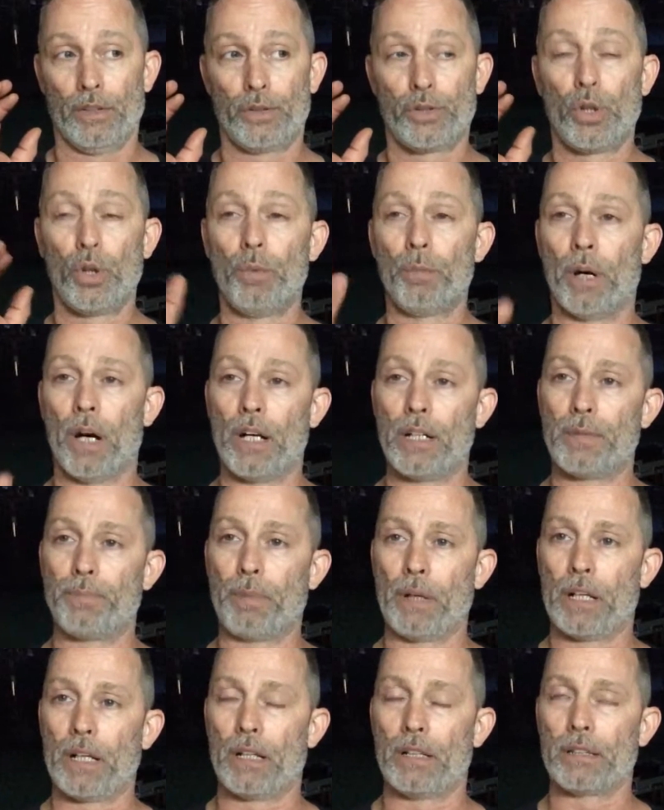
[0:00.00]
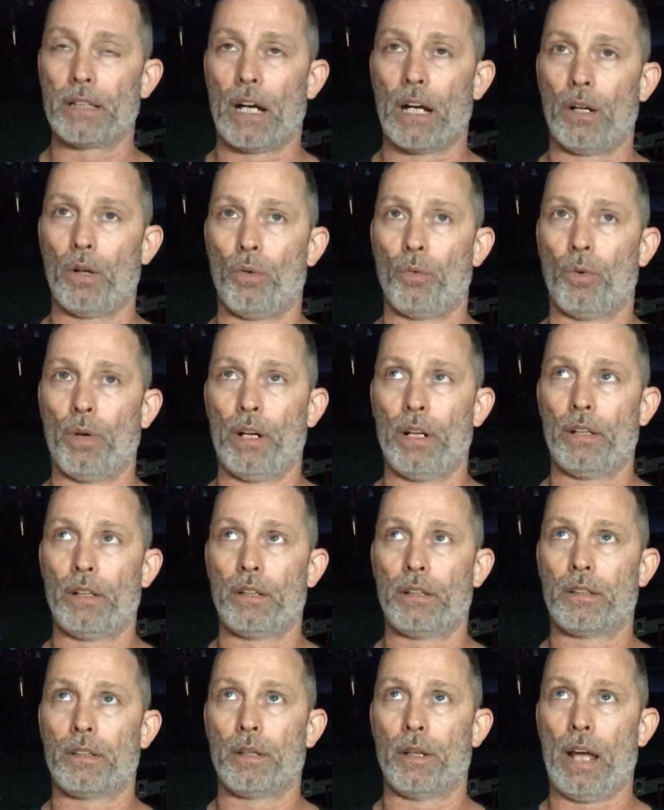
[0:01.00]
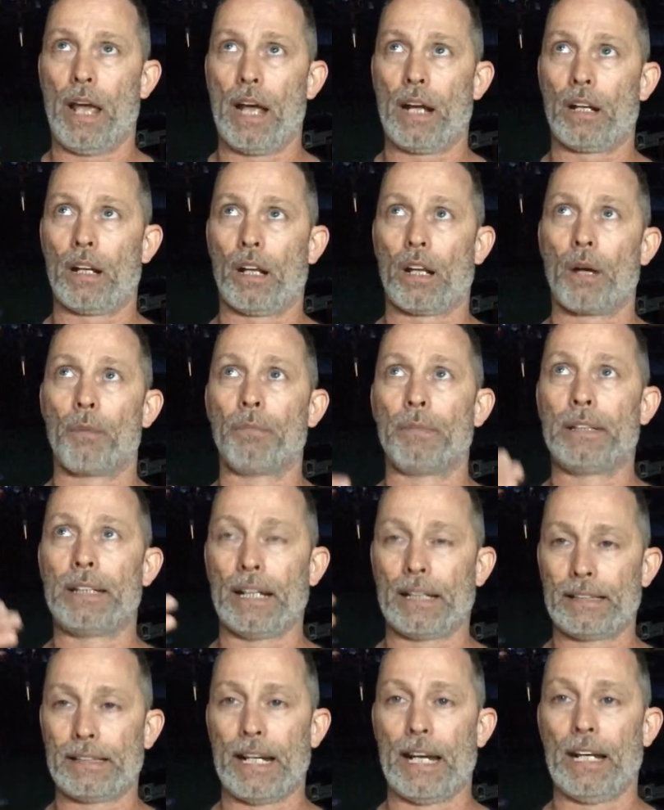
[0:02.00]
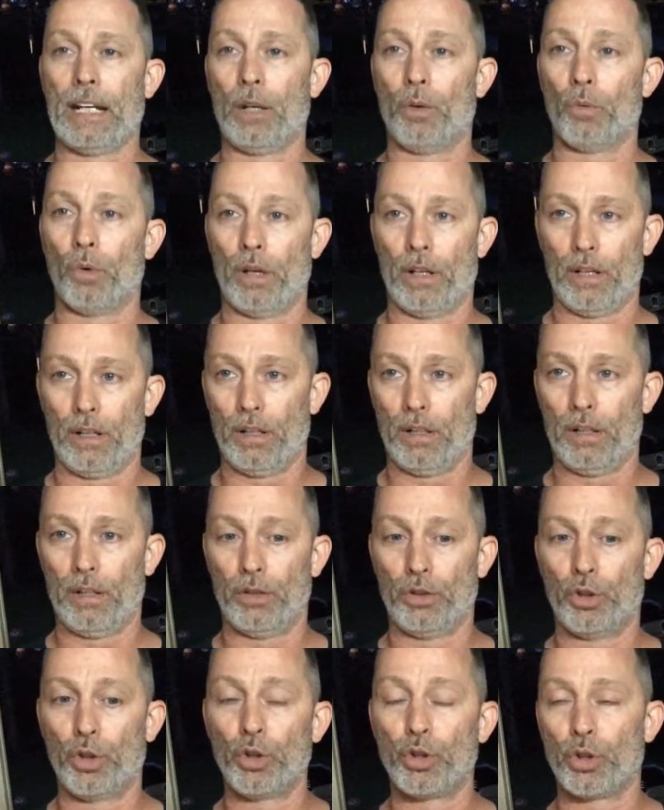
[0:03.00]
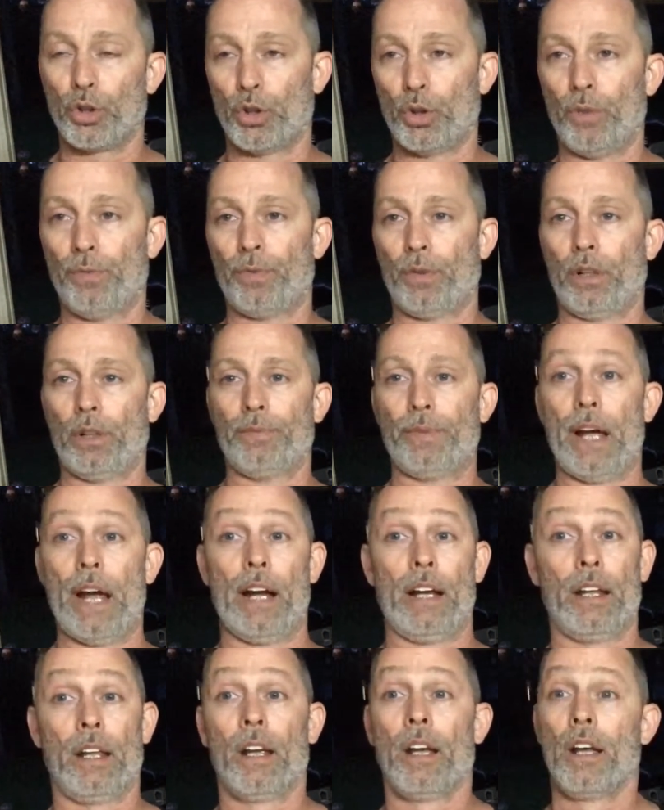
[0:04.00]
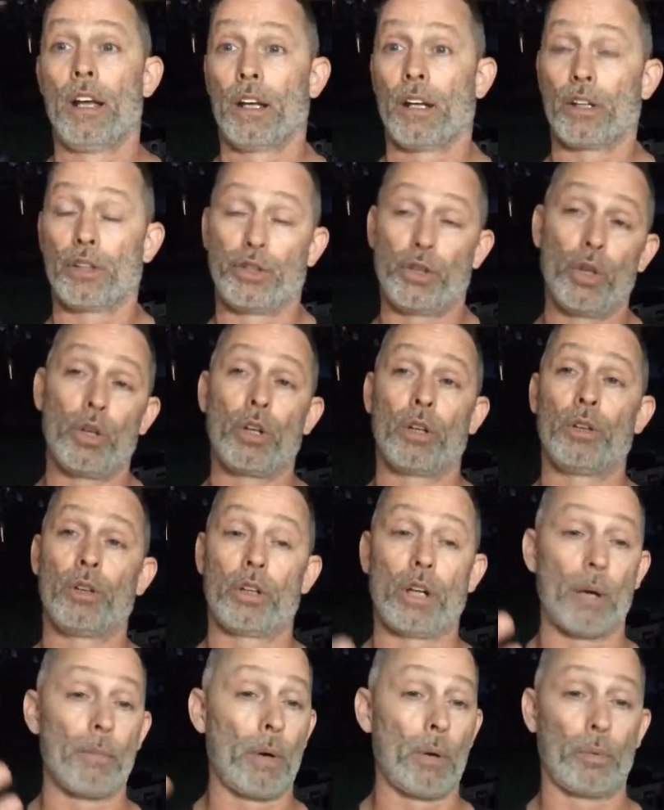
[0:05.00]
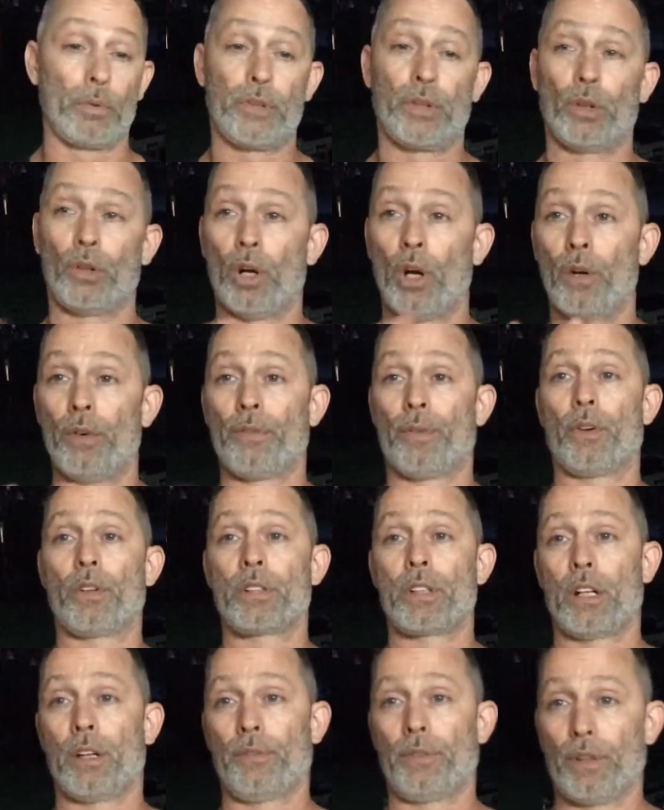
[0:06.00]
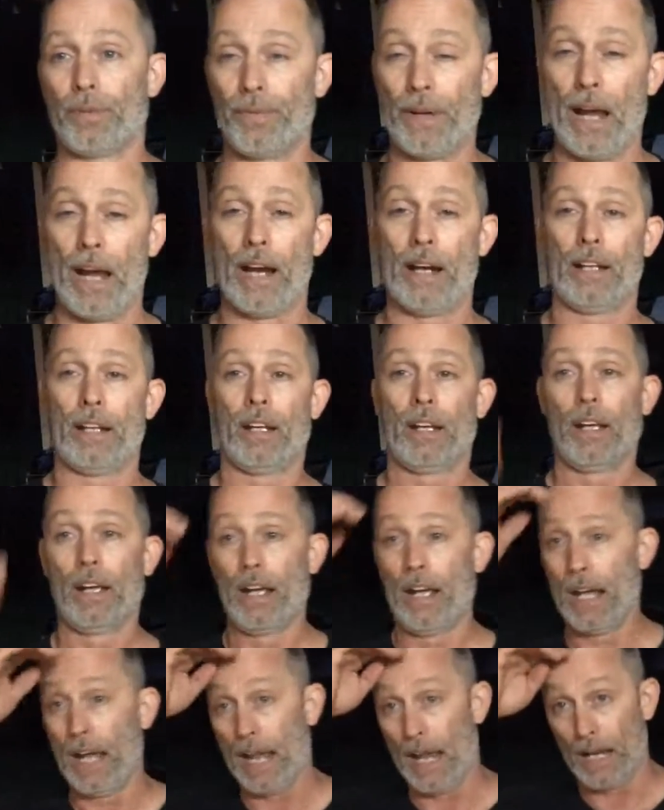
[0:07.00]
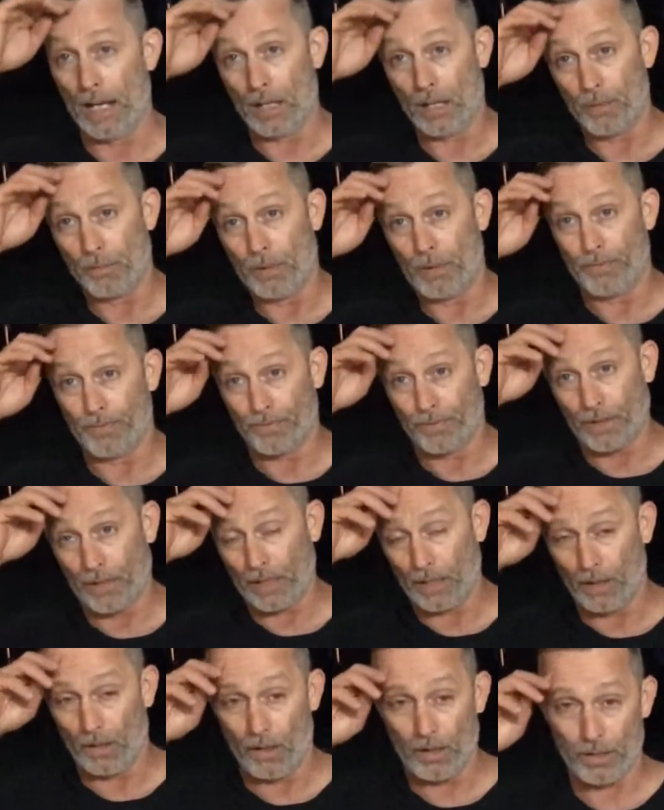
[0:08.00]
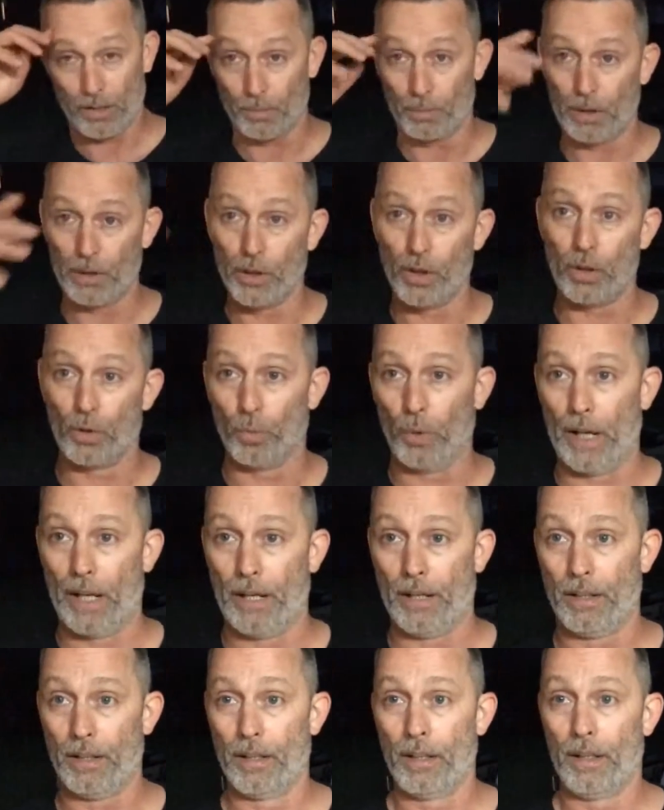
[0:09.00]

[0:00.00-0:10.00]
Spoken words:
too much because I don't want it to act like I'm dictating what you should do for your fatty. Because you could come up with your own version of your fatty, and it could be freaking awesome, and you could win,